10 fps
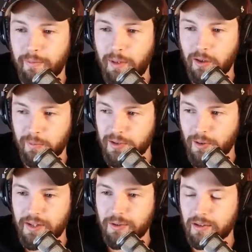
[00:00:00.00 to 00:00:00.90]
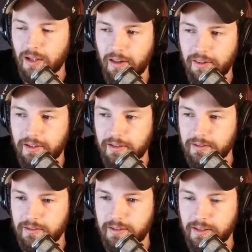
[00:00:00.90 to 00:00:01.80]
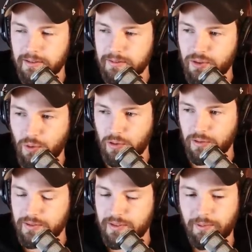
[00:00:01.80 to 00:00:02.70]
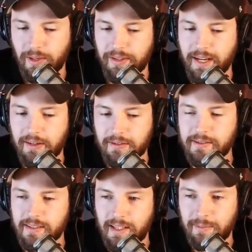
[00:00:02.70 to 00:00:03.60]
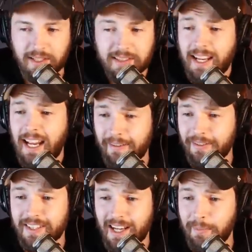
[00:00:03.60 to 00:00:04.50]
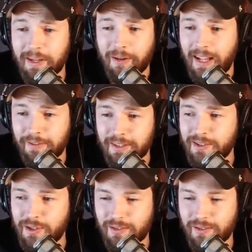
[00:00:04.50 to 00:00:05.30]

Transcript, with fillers: work from home, so I do a lot of the the chores around the house because I have the time. I don't have a